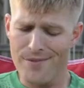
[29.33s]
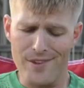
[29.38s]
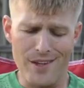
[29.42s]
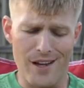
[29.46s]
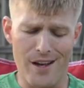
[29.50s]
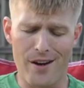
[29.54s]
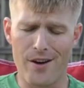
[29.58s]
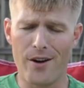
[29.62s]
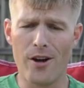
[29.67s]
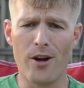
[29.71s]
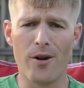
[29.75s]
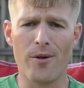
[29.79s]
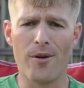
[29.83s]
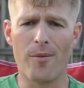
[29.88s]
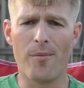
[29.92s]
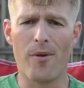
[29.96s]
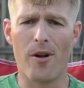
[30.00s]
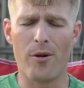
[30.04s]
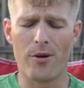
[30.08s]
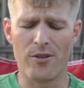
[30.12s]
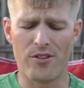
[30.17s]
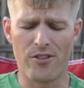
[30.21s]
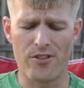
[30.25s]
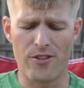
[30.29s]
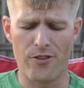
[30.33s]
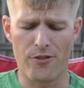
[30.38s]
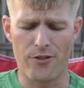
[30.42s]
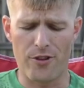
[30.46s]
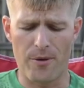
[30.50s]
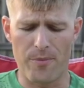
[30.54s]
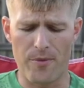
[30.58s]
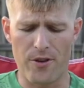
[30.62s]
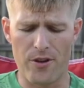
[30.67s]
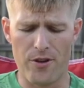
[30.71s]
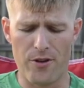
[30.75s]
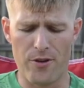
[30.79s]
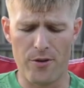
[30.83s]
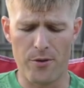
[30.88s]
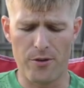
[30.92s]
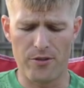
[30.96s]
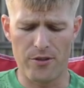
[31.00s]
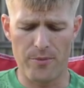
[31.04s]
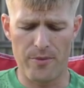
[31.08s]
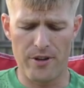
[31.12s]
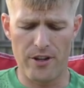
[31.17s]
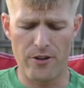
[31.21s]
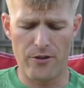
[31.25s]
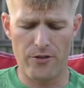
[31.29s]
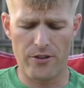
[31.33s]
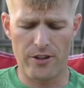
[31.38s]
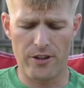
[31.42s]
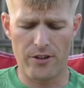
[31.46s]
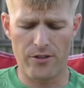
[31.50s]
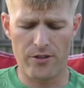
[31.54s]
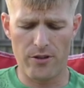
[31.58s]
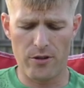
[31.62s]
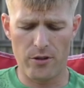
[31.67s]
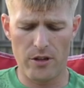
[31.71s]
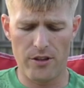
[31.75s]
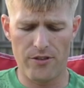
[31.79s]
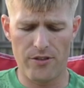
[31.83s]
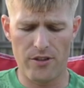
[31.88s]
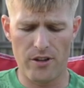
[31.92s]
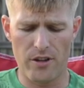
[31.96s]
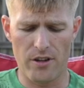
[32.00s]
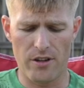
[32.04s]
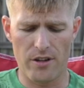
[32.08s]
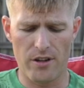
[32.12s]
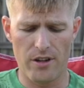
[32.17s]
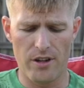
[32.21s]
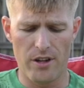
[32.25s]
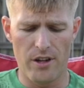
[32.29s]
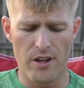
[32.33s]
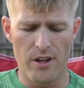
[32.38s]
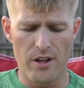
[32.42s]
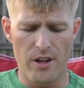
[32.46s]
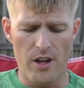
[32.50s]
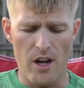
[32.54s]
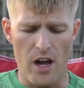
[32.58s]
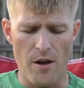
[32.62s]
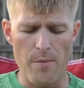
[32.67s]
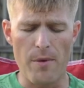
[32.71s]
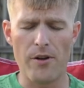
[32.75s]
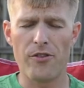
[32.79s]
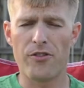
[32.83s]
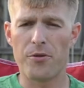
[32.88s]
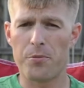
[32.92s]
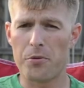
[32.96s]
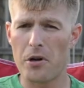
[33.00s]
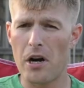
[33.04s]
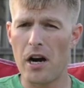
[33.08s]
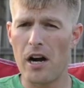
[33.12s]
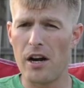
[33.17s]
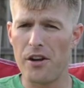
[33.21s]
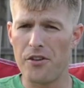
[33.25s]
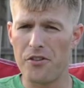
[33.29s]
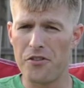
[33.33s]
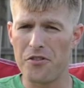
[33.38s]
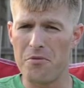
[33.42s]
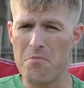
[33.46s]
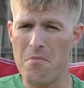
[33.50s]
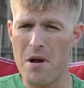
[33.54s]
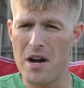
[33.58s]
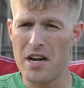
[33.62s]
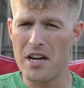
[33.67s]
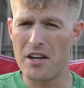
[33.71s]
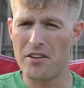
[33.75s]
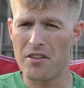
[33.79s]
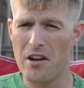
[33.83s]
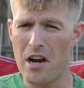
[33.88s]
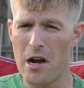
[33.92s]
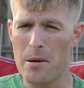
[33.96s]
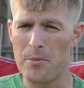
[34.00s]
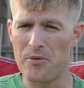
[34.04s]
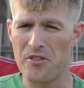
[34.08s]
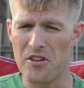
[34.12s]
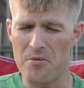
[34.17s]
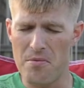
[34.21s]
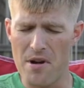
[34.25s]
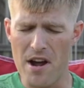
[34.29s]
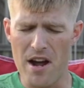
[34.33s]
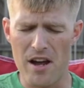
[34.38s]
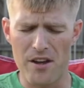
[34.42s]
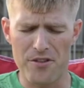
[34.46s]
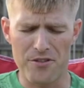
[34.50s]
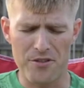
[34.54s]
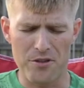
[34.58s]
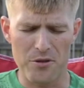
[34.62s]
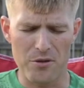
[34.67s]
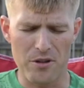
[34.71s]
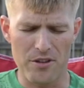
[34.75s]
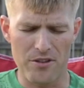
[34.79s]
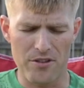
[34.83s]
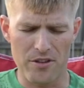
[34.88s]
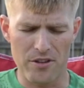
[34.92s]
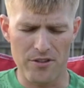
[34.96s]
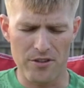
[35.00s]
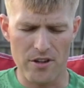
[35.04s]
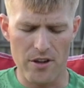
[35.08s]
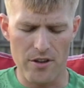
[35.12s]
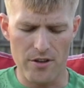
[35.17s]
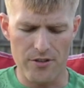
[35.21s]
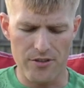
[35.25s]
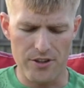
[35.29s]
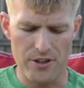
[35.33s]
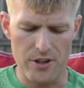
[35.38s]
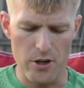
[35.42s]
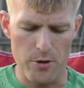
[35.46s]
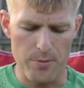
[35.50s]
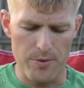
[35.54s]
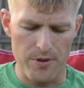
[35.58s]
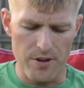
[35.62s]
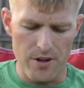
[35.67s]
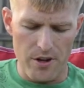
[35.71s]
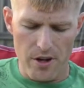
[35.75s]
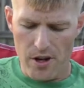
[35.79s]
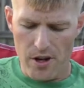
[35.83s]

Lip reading: I don't know. I'm always into something new and something interesting. So let's I've been surprised many times in the past, so let's cut this thing open.